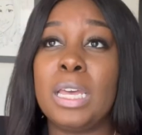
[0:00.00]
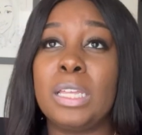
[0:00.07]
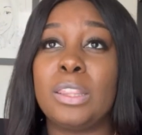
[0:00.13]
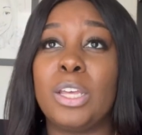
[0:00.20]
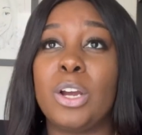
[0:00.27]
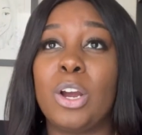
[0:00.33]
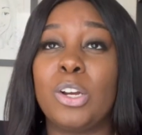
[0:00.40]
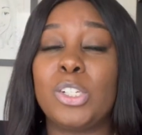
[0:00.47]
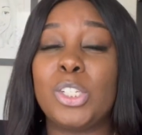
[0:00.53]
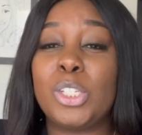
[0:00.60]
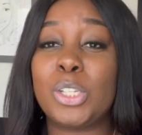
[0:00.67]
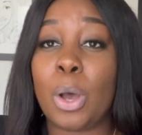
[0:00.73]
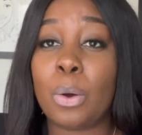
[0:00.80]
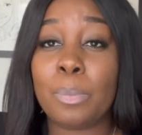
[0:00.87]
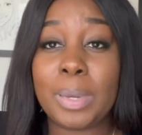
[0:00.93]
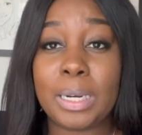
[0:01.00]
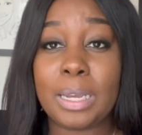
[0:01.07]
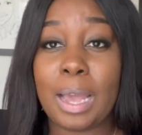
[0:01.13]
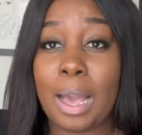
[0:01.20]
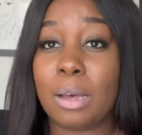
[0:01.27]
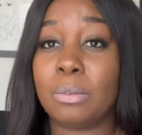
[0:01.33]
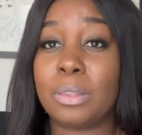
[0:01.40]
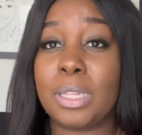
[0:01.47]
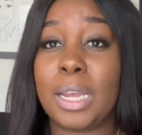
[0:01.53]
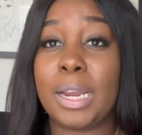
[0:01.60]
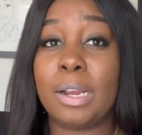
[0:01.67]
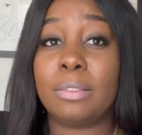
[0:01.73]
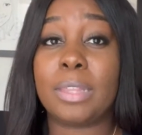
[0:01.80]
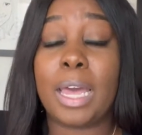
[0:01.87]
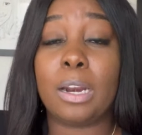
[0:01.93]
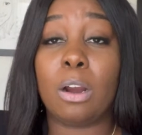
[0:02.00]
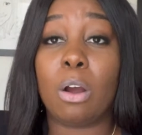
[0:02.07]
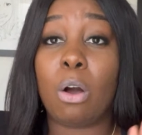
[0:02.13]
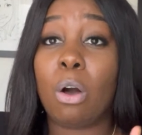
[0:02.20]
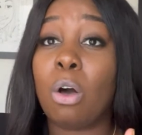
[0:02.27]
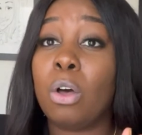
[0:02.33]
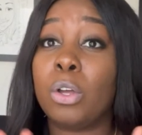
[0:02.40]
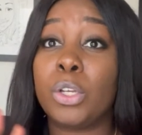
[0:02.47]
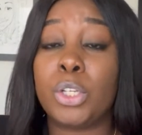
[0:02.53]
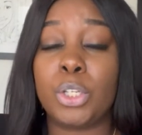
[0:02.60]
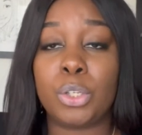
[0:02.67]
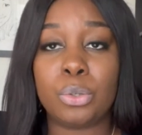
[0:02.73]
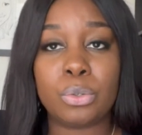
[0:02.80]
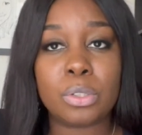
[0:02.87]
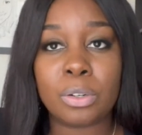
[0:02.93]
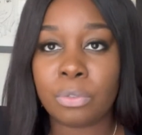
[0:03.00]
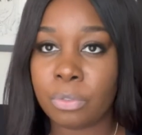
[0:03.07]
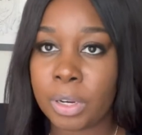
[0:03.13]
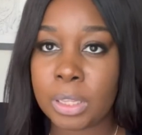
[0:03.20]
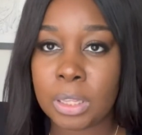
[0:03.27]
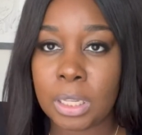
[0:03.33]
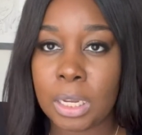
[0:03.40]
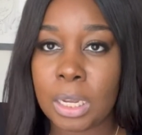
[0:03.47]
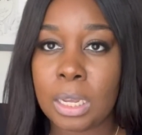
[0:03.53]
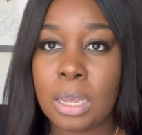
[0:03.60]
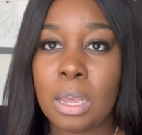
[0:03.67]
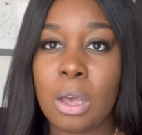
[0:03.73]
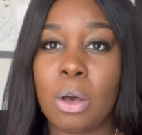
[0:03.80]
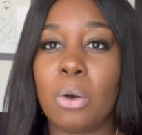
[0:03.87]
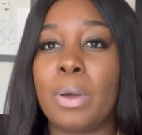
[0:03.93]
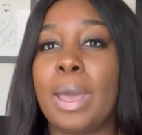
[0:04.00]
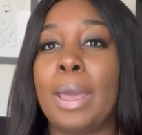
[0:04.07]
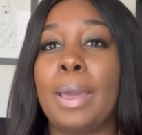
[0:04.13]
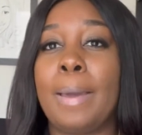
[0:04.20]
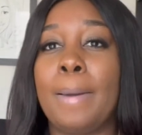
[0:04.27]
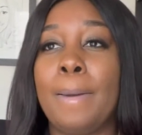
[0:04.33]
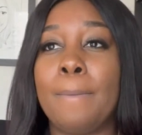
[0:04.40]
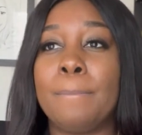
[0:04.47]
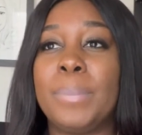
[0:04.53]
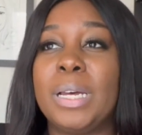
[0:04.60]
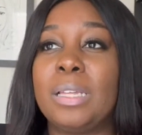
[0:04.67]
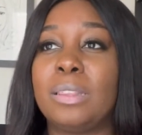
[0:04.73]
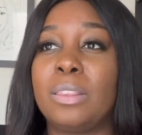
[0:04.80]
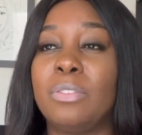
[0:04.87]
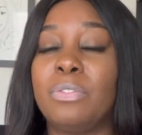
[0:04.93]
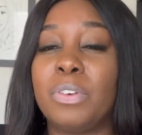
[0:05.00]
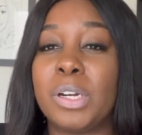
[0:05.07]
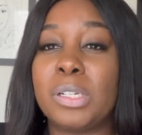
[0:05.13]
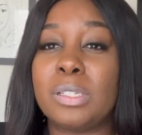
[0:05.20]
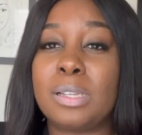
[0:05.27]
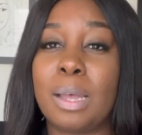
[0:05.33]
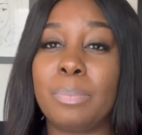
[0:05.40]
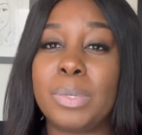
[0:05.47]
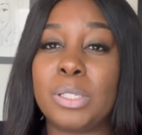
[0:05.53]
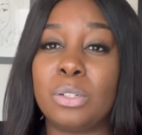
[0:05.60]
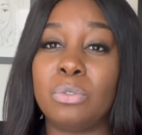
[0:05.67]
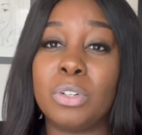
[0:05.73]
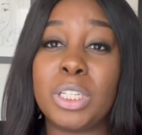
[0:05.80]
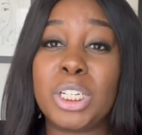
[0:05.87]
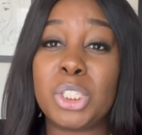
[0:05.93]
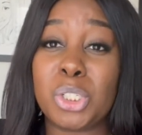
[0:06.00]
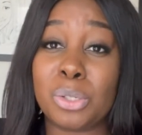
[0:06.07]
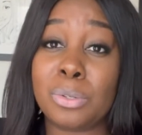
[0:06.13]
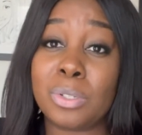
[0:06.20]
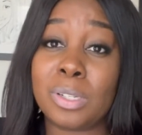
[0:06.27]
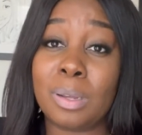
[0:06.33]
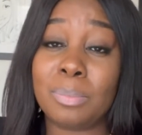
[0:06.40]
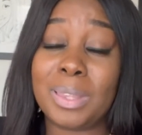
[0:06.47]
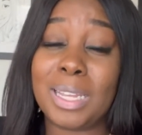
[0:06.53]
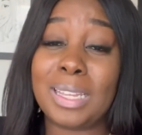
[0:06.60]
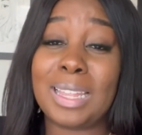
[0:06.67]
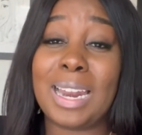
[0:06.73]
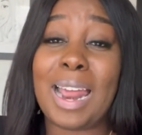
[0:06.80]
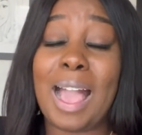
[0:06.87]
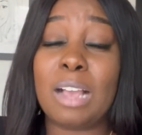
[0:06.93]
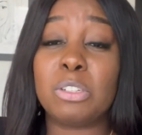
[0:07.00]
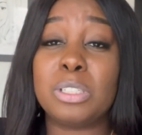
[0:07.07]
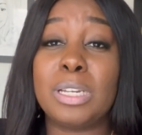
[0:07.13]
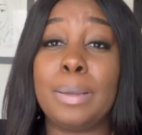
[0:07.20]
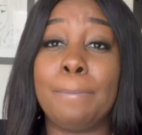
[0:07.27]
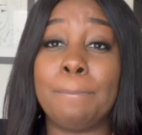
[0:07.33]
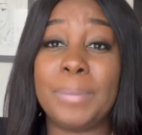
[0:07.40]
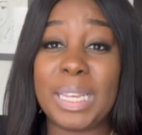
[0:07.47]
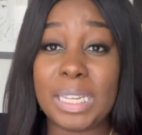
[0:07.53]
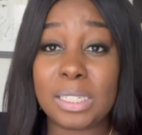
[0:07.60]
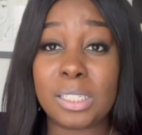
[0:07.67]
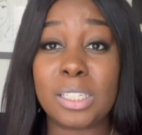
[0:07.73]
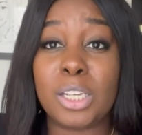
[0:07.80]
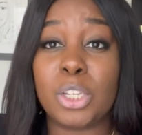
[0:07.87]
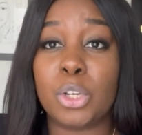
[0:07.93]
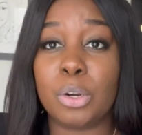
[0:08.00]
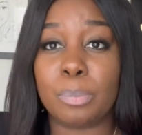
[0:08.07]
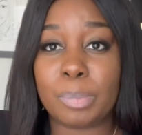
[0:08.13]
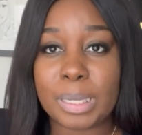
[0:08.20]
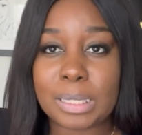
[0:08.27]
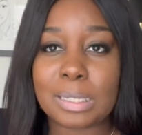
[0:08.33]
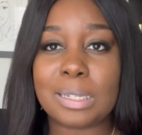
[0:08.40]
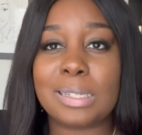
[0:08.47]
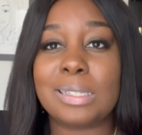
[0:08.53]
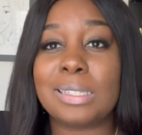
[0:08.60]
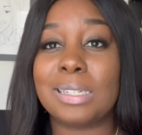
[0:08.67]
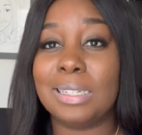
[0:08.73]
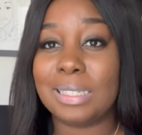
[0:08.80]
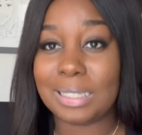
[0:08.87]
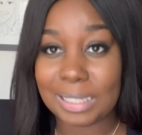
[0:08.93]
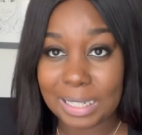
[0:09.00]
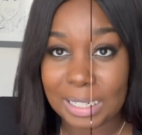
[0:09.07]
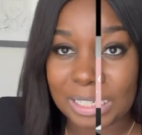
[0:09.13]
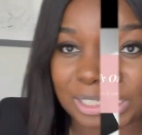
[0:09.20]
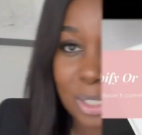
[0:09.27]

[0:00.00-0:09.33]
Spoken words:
There are so many out there that are all user-friendly, okay? But the first step is to really choose something that actually meets your business needs,